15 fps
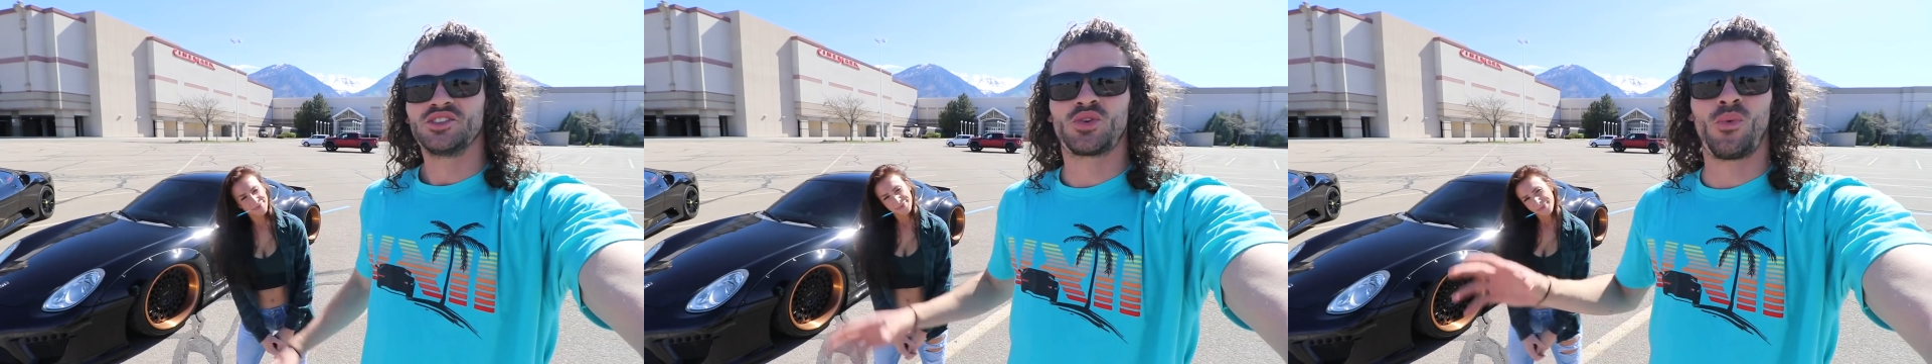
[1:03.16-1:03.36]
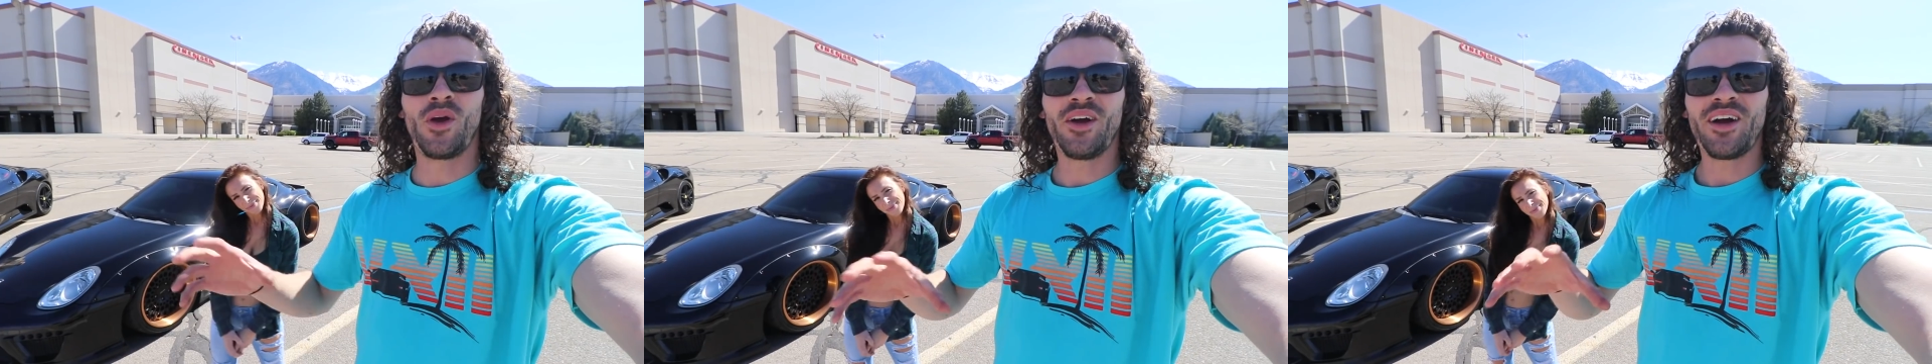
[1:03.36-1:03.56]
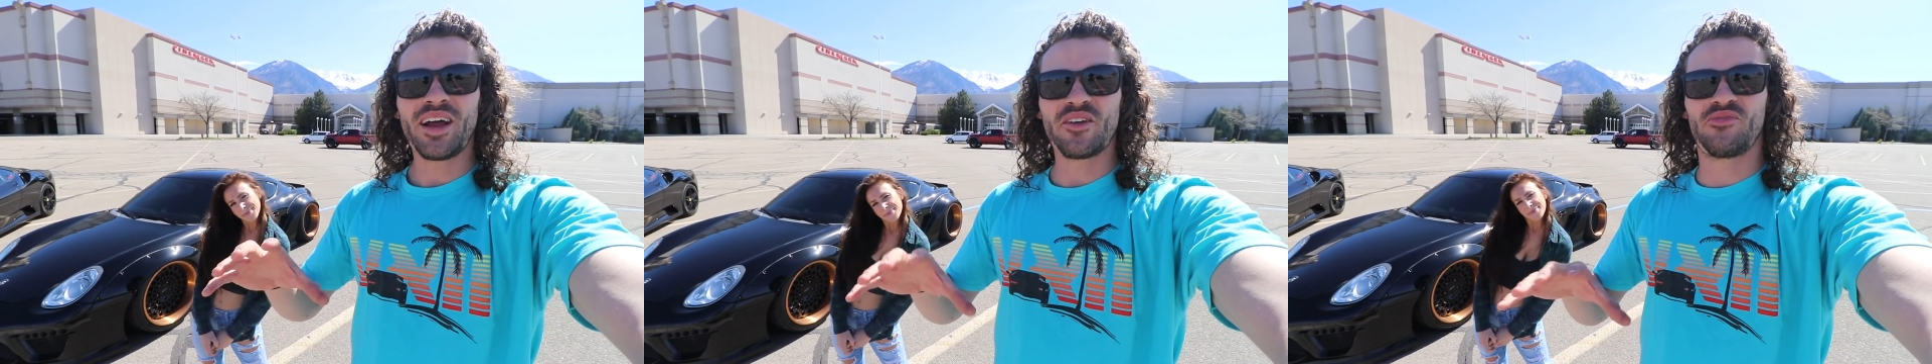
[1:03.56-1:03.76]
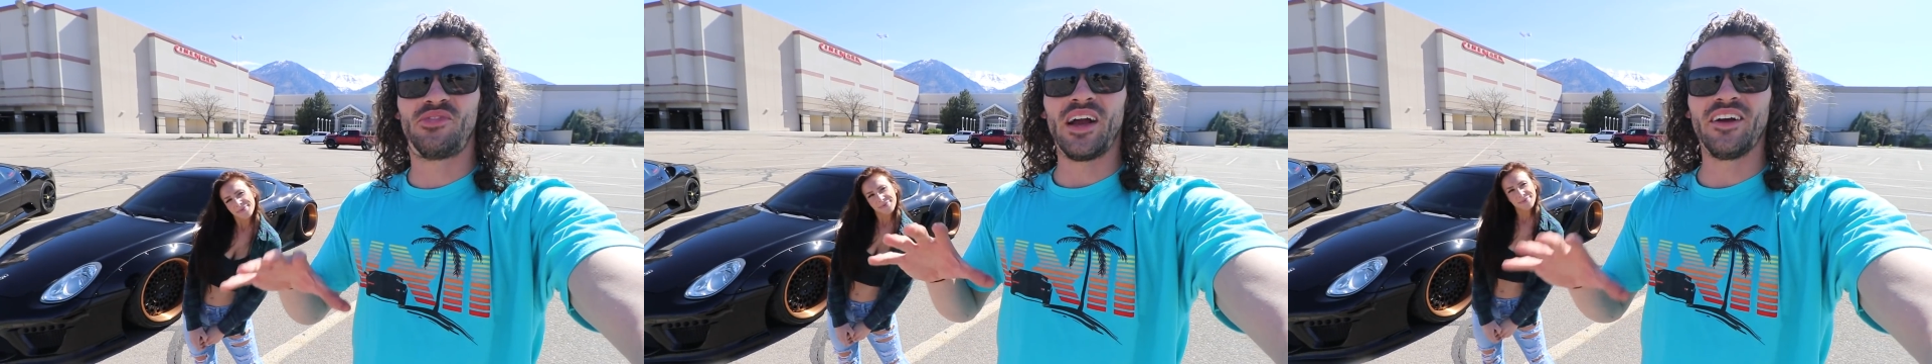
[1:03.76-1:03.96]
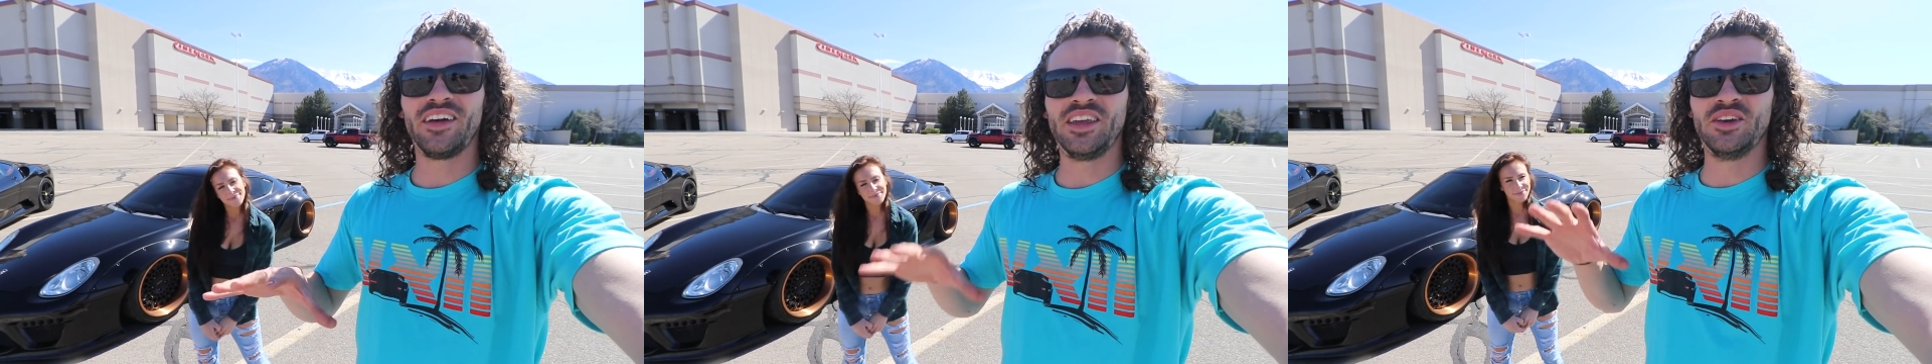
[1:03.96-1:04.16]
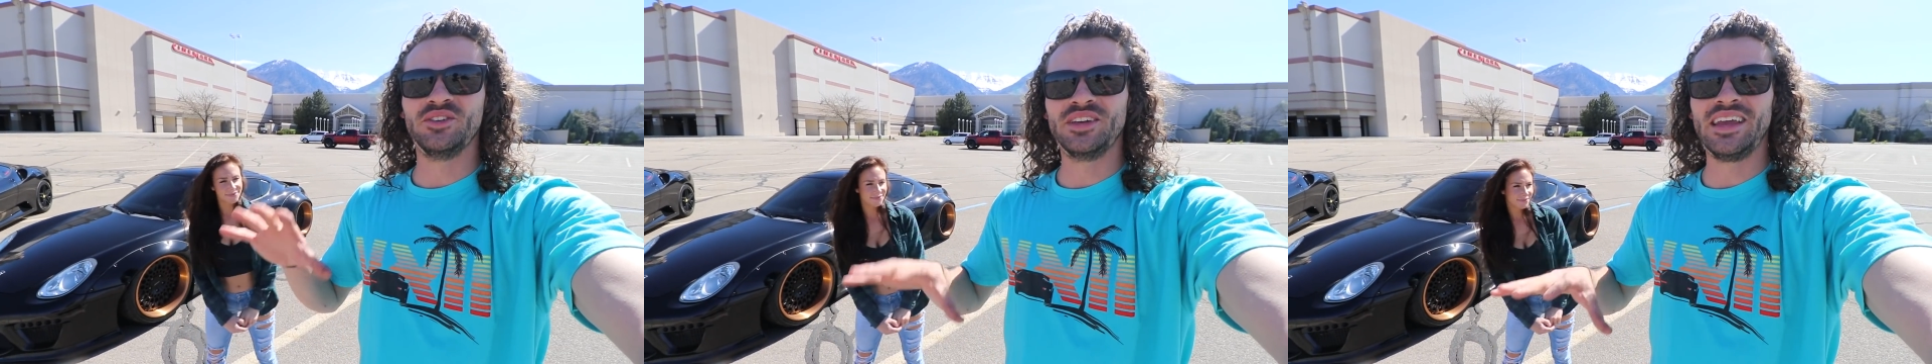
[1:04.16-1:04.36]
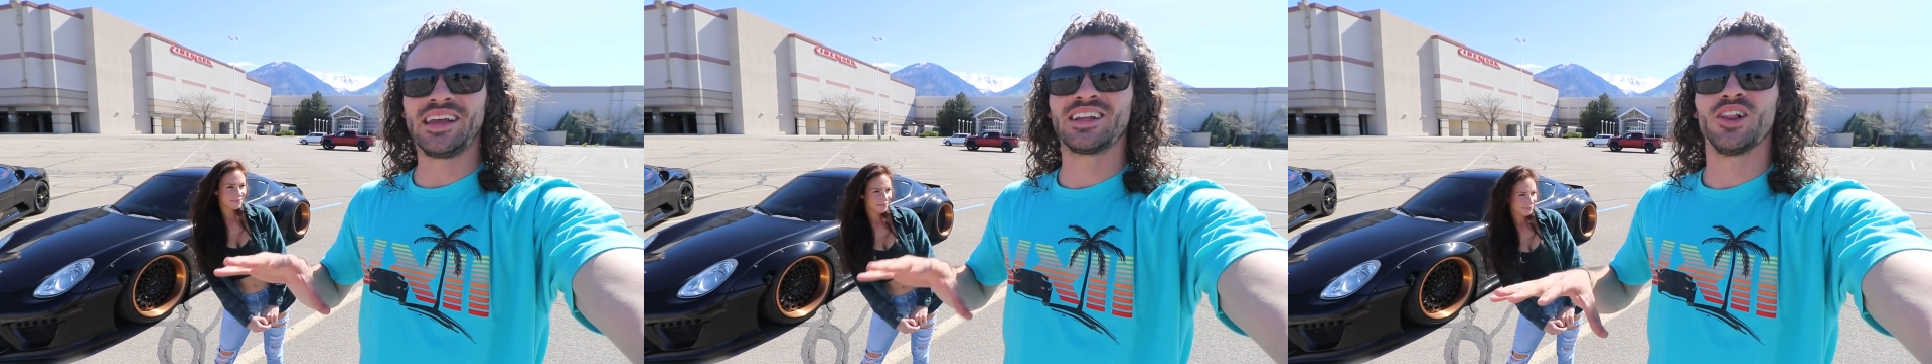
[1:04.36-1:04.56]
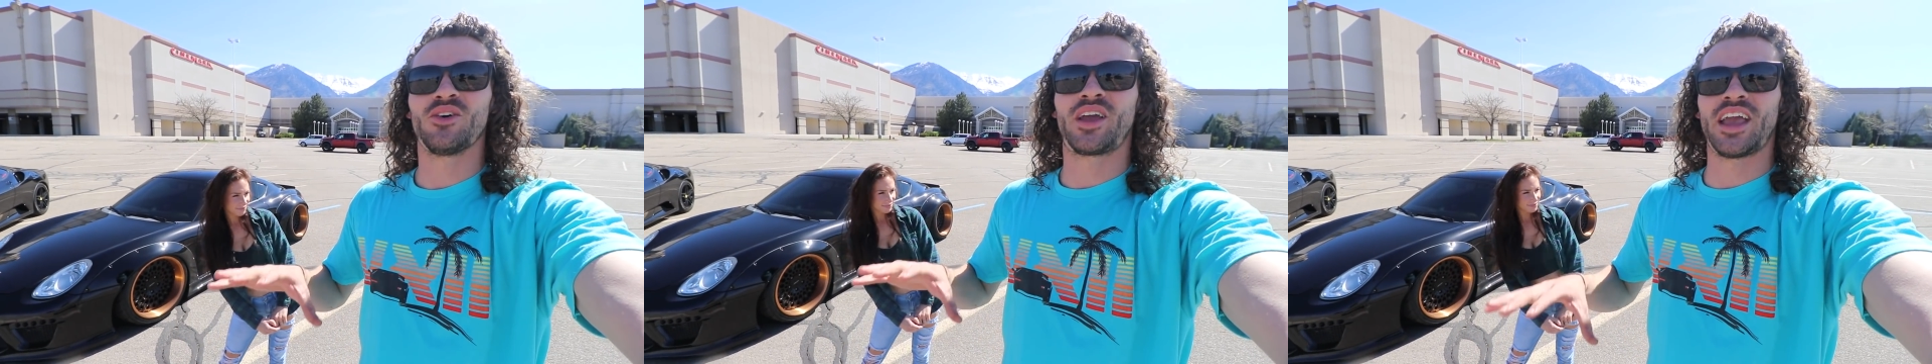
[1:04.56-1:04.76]
So we're at a very
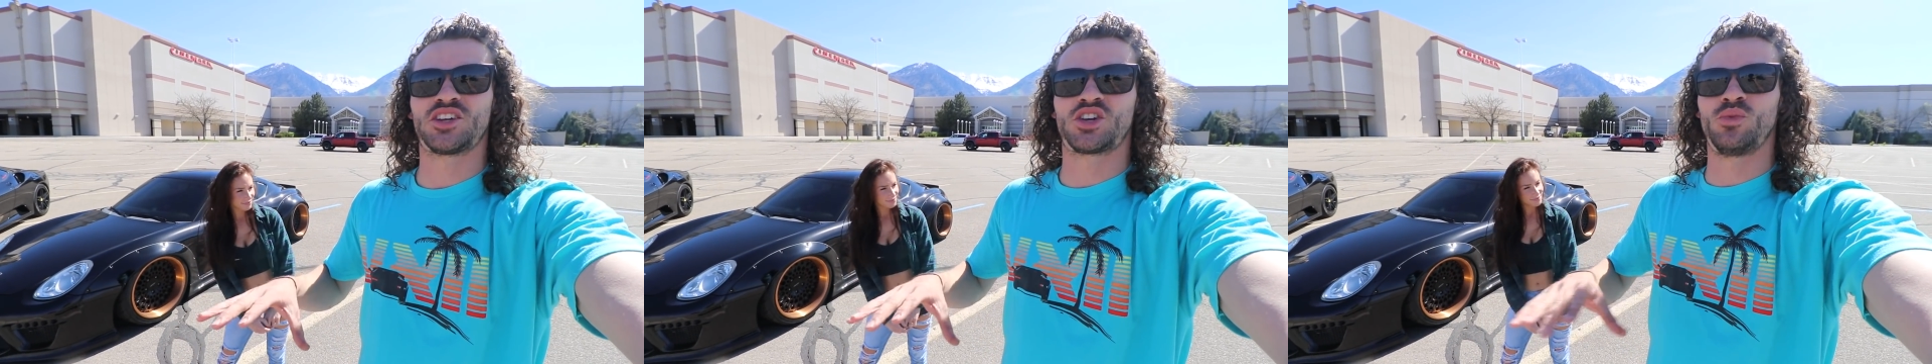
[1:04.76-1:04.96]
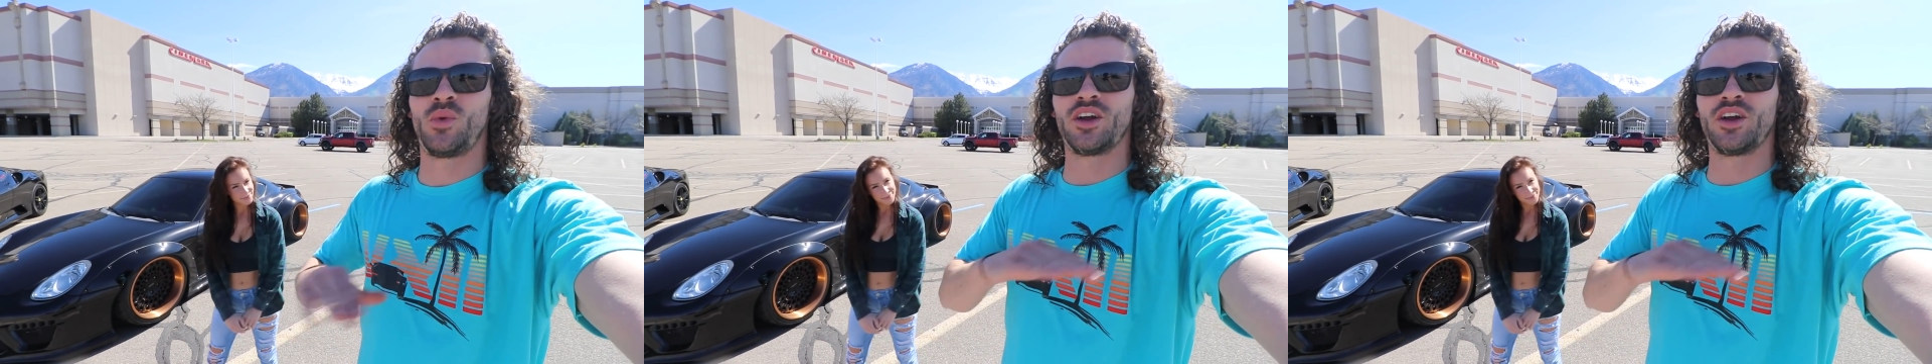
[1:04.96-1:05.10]
unique location.